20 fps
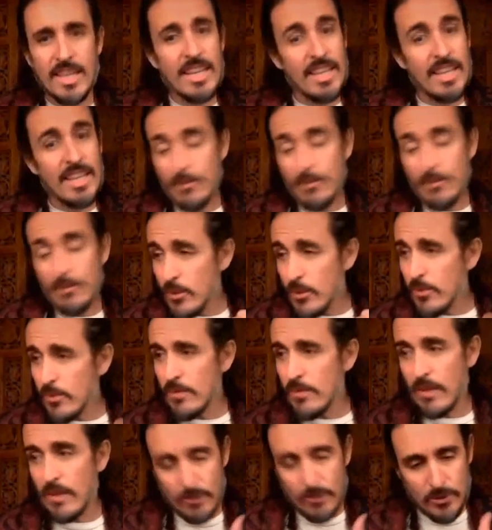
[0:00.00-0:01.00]
If
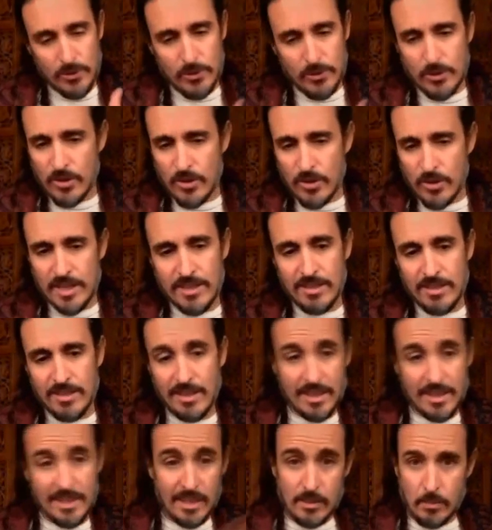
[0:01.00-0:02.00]
you're trying to
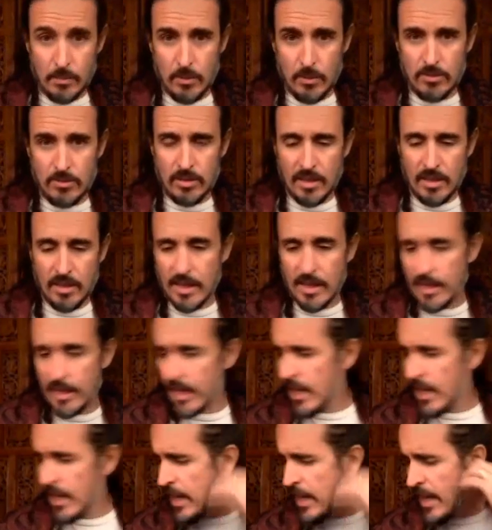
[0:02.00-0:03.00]
like expose a lie
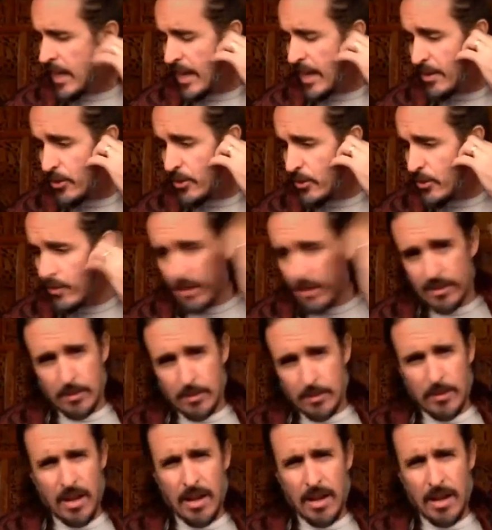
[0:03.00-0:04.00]
and you need some
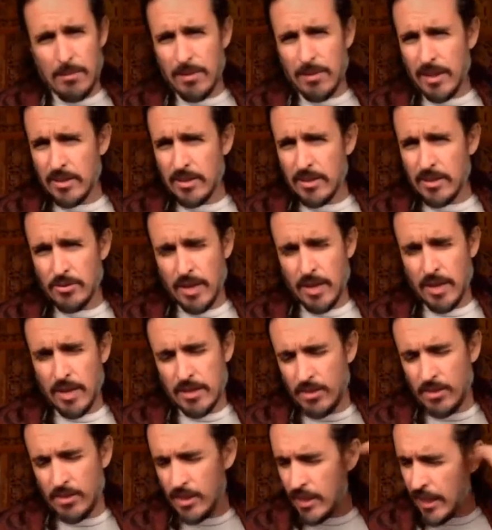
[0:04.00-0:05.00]
complex
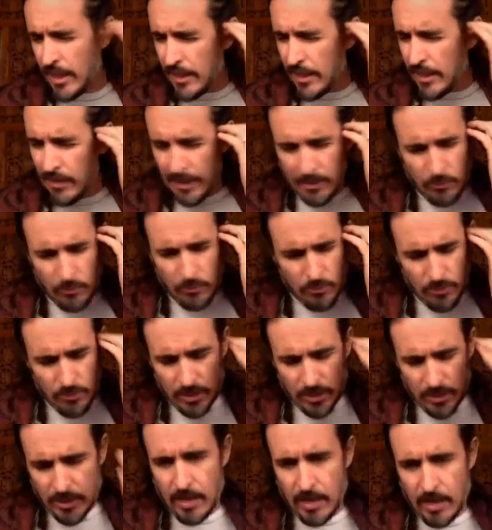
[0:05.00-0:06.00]
strategy and like
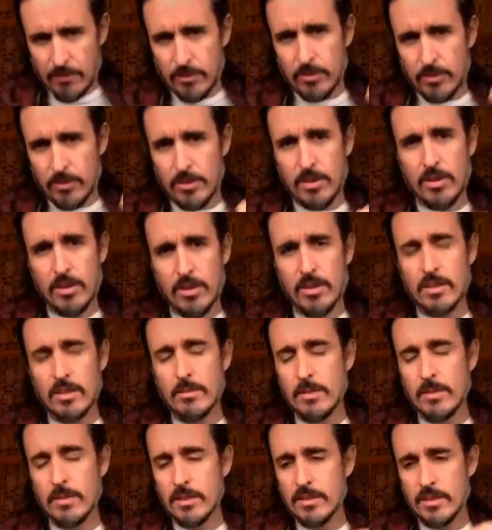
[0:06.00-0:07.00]
really convoluted
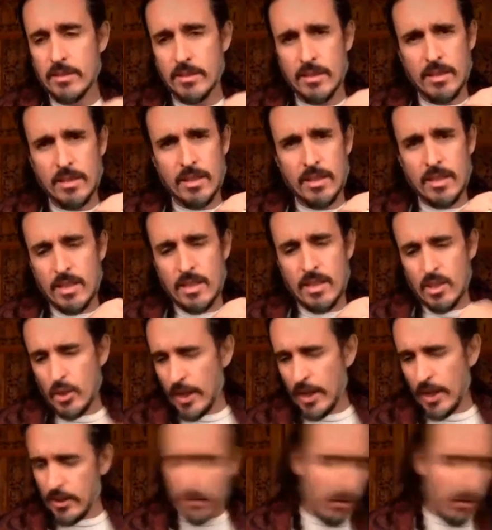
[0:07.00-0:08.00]
arguments,
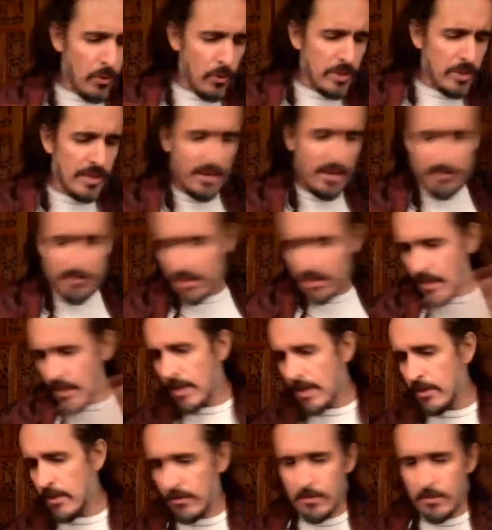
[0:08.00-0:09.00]
and you always have to come
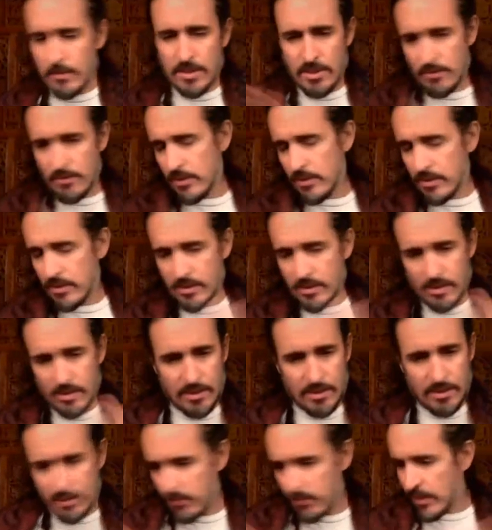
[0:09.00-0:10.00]
at it from a different
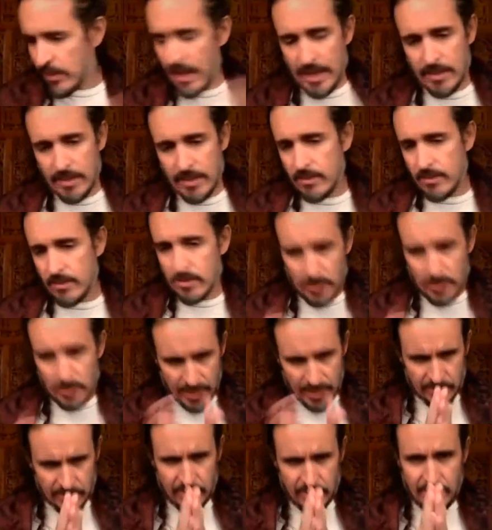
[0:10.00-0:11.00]
angle, and you
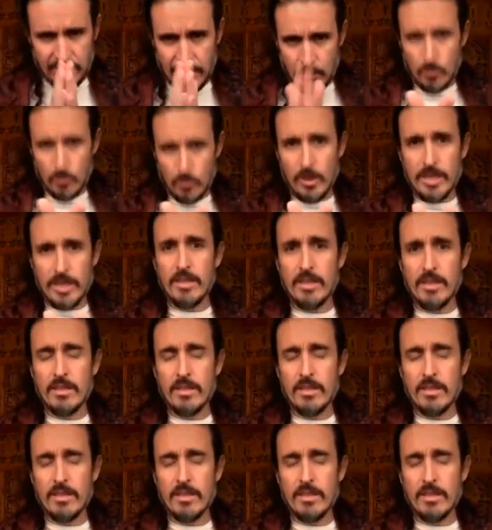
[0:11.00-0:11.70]
can't just take one